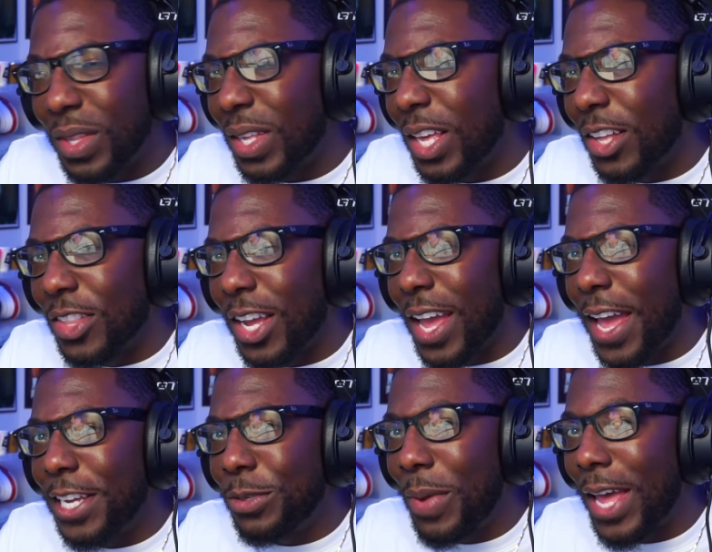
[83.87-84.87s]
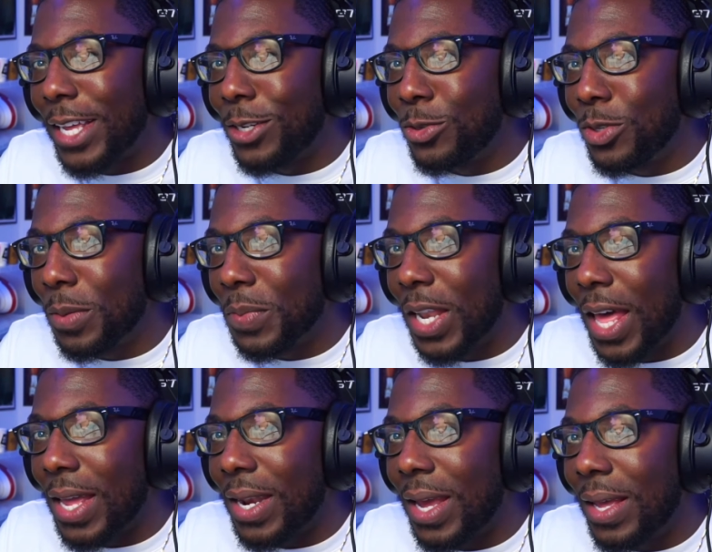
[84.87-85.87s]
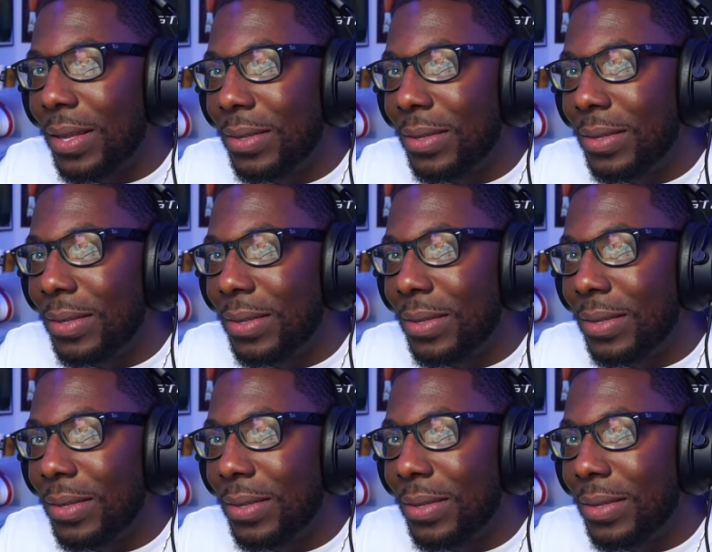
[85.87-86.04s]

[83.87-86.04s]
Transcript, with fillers: I think H Mack could do something like that.